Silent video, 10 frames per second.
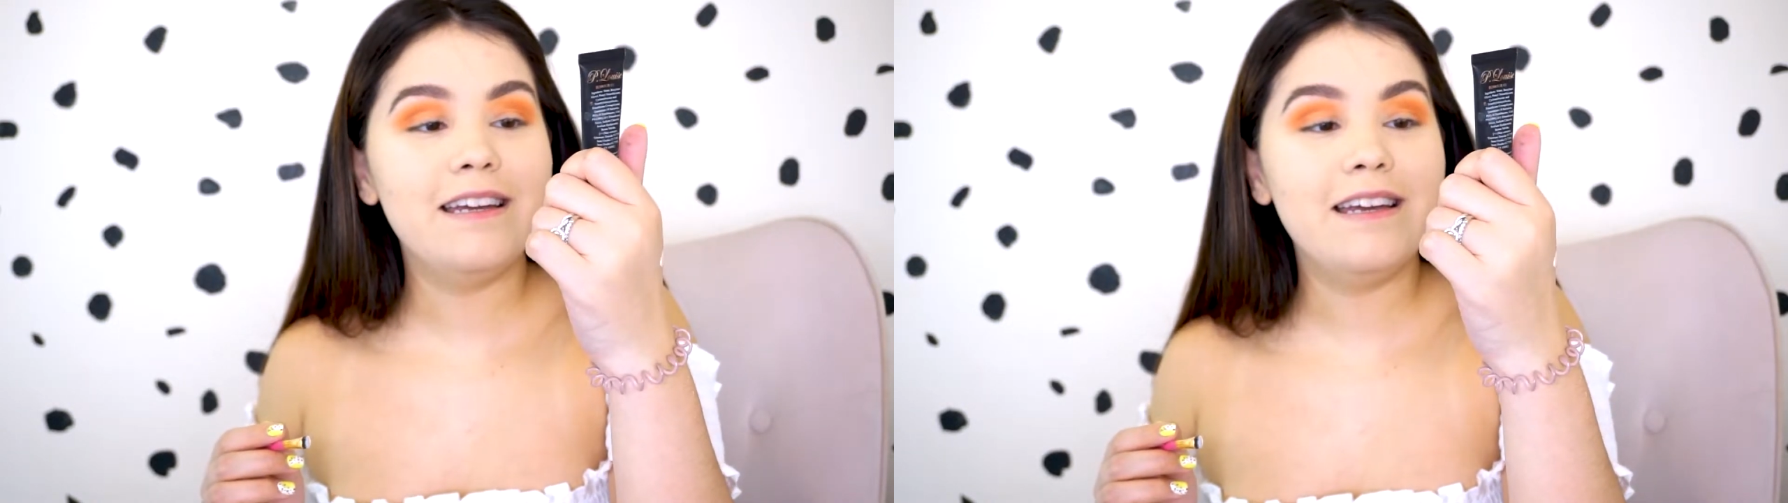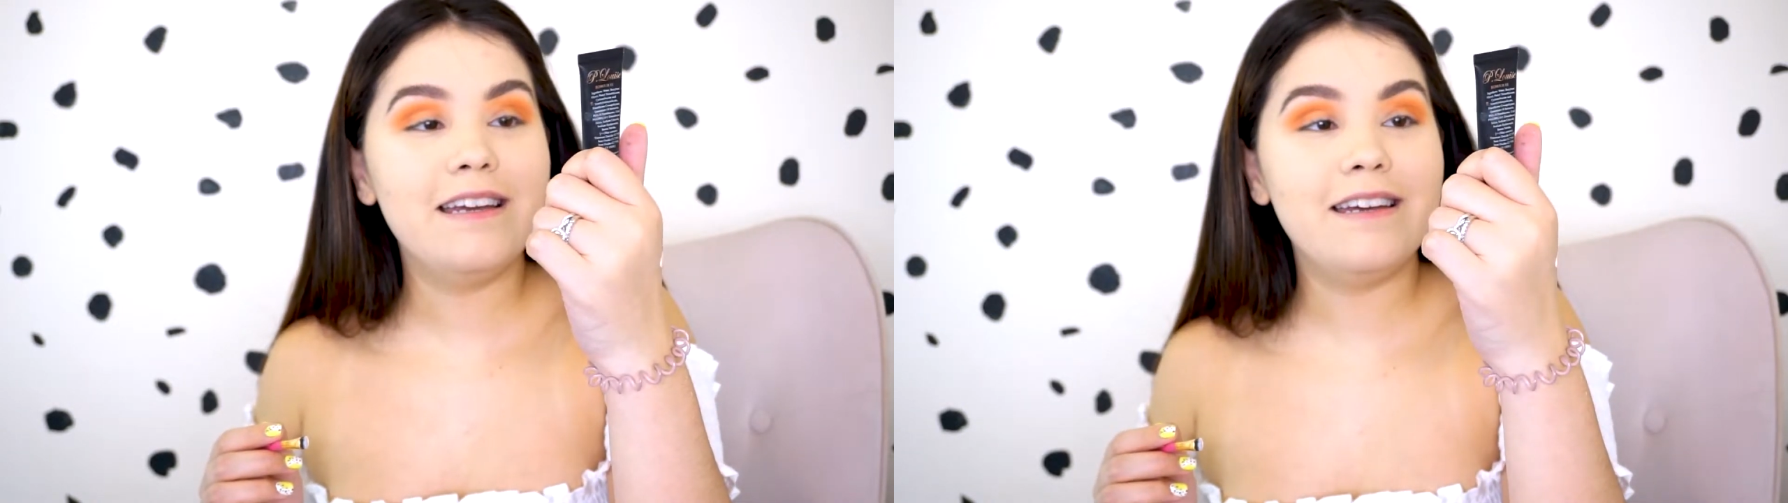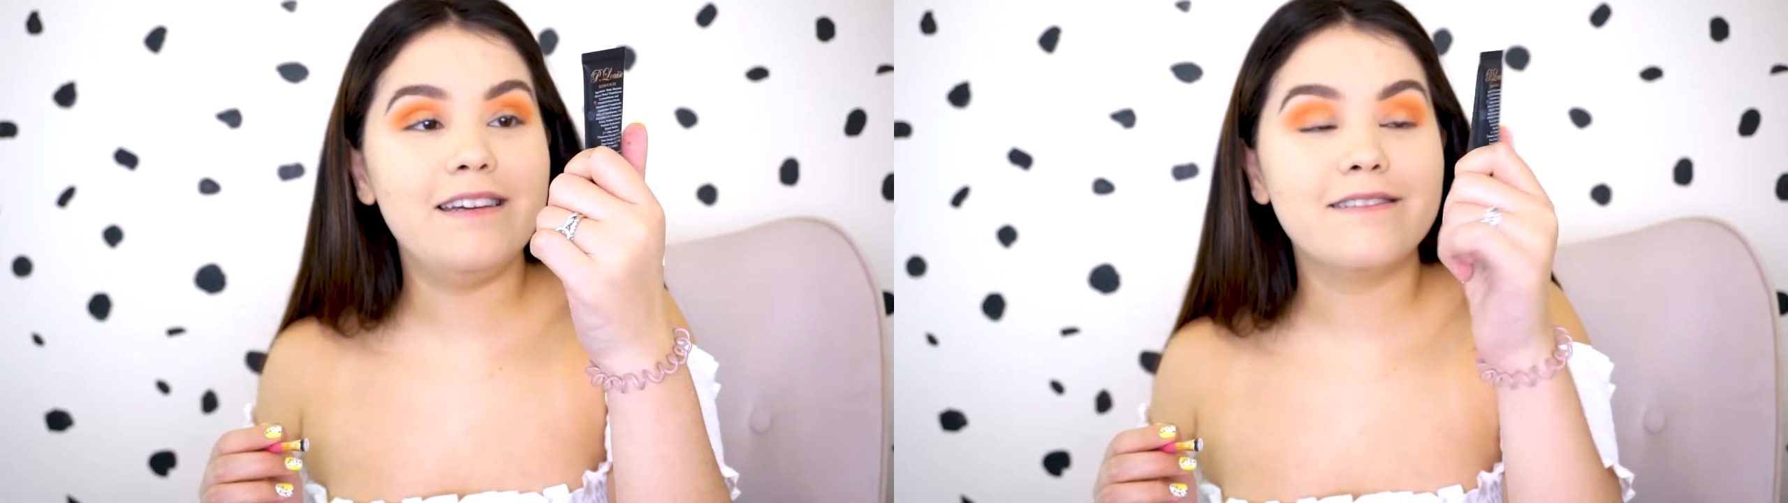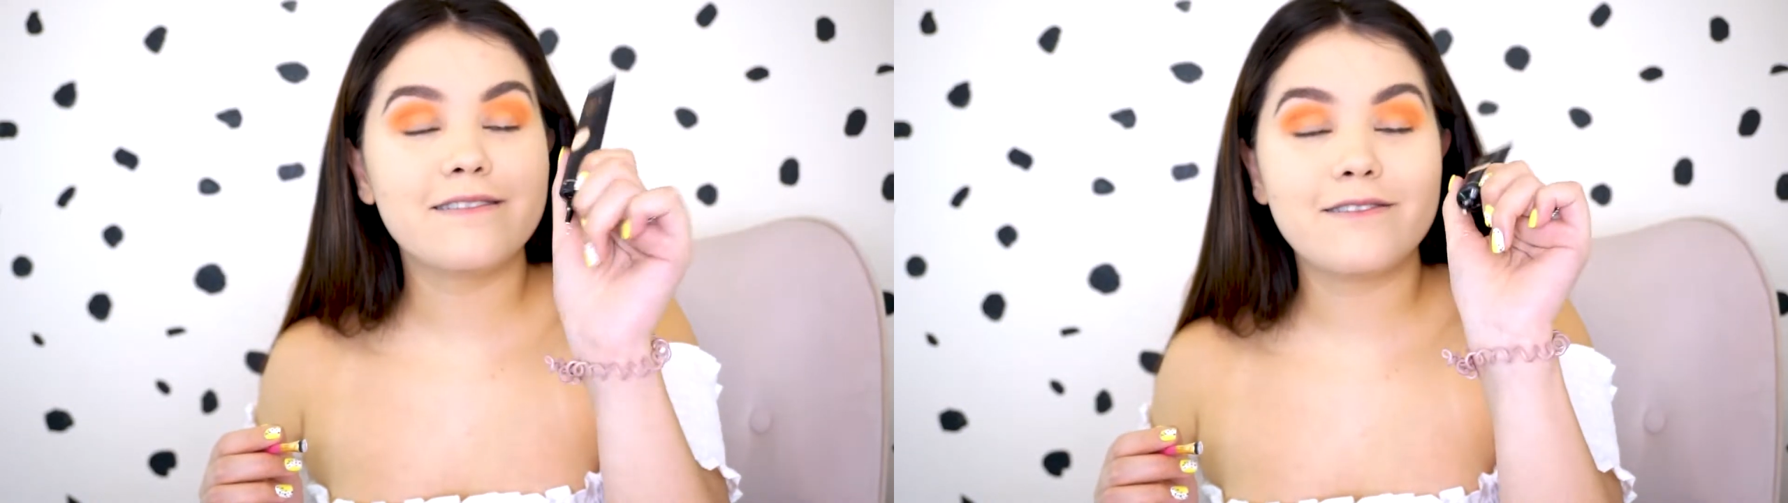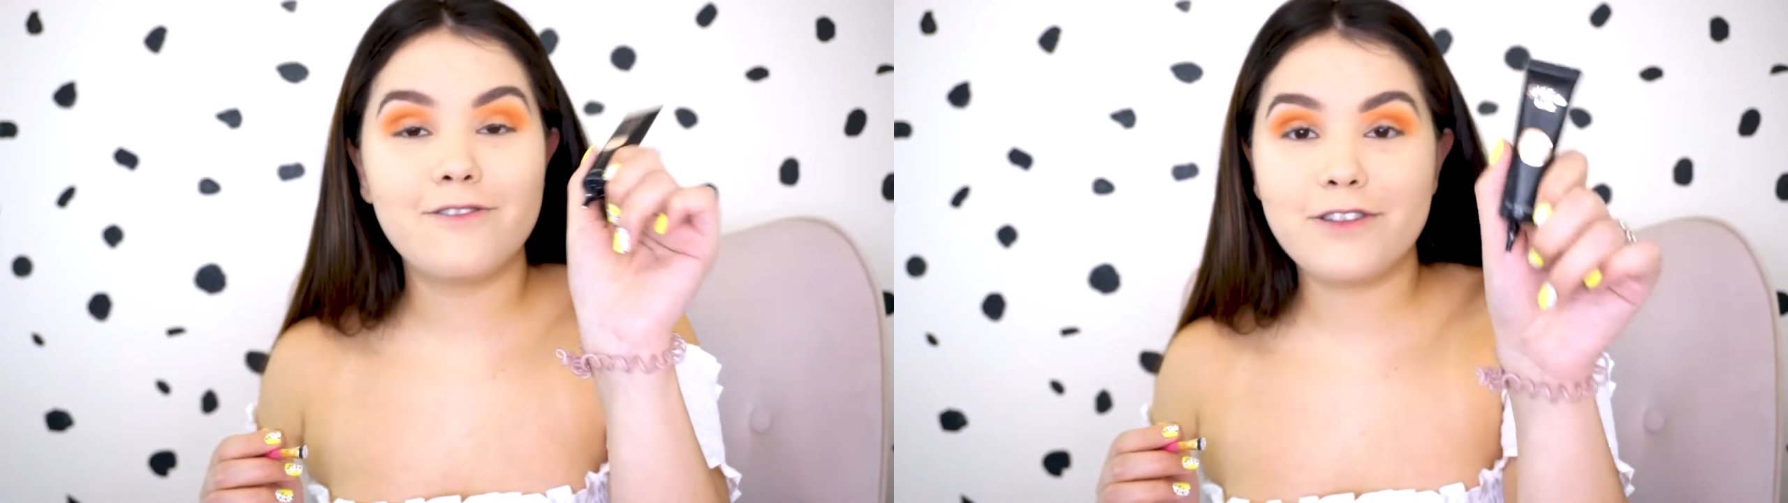
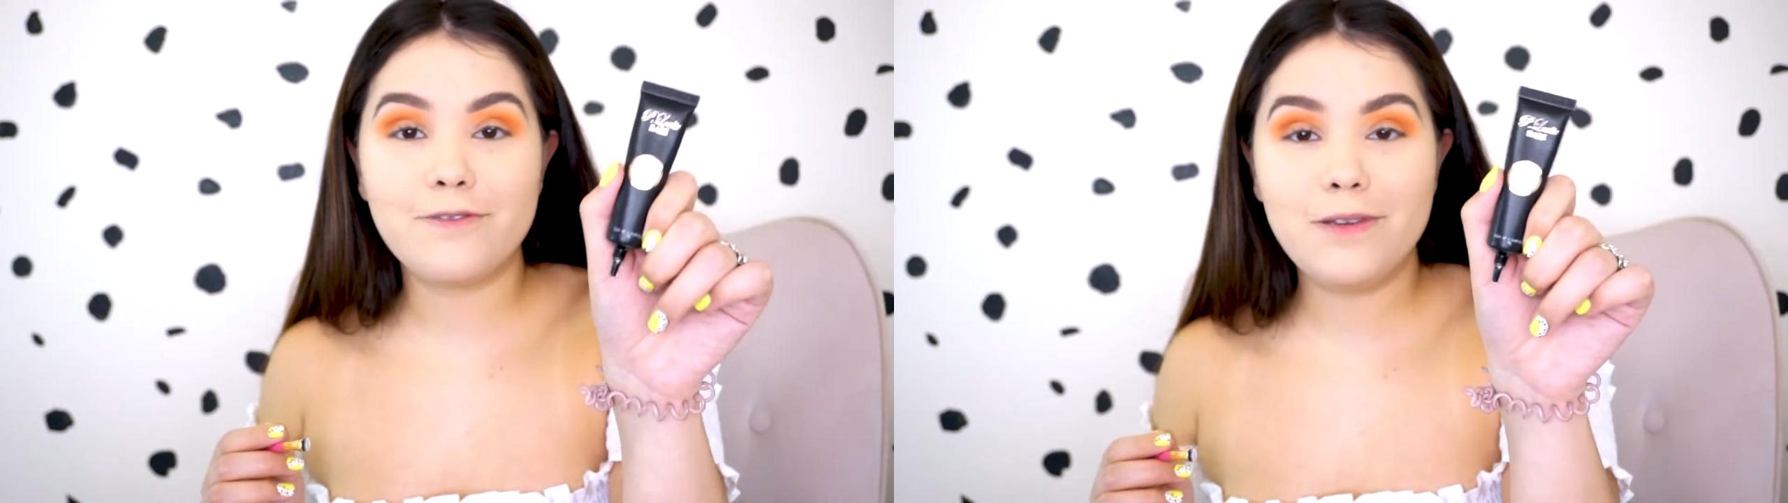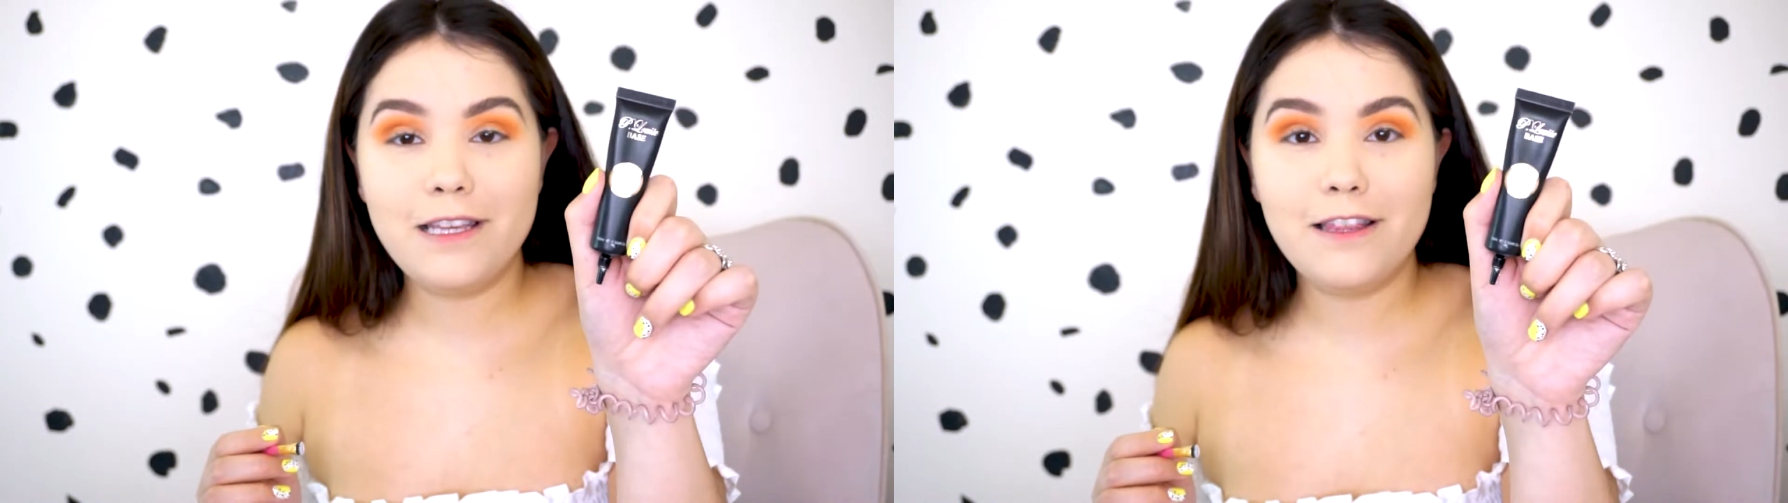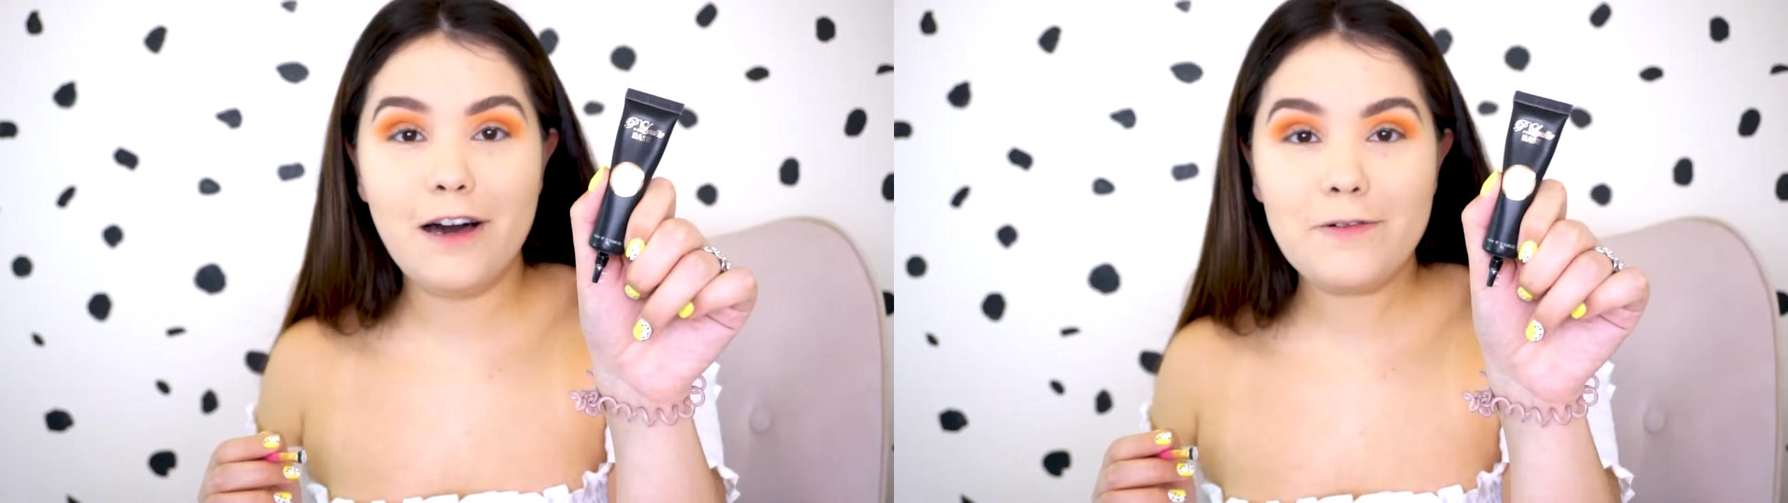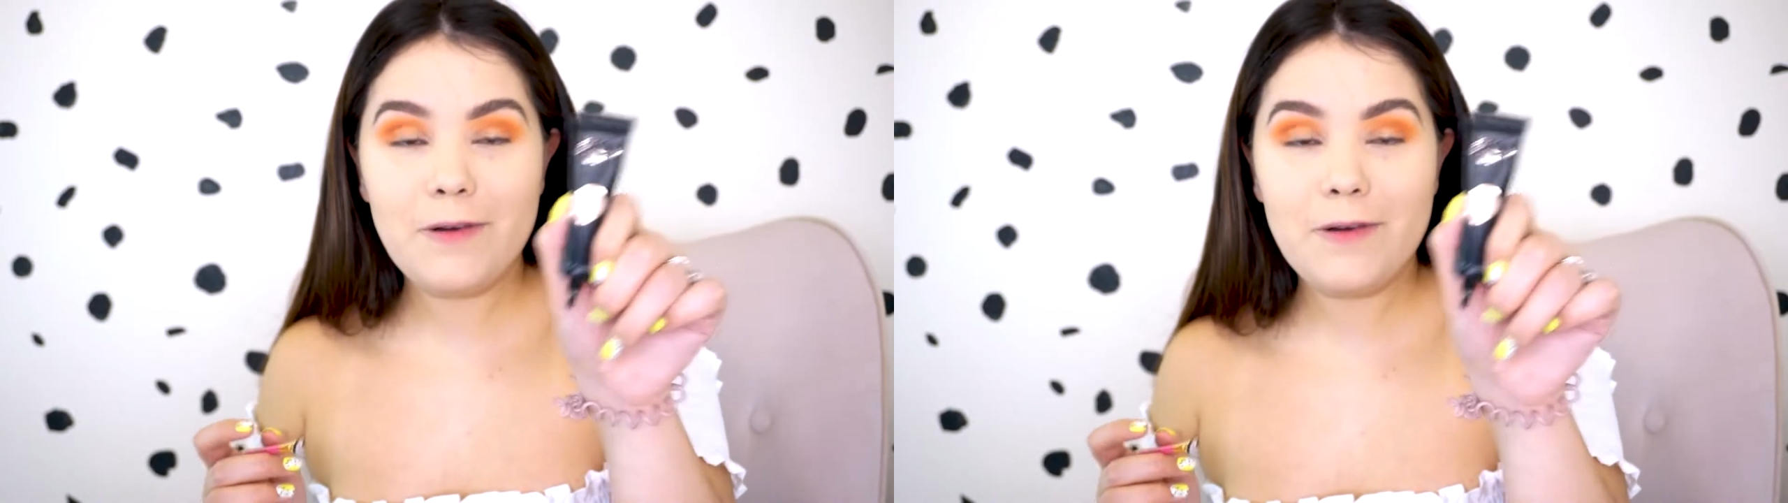It goes a really long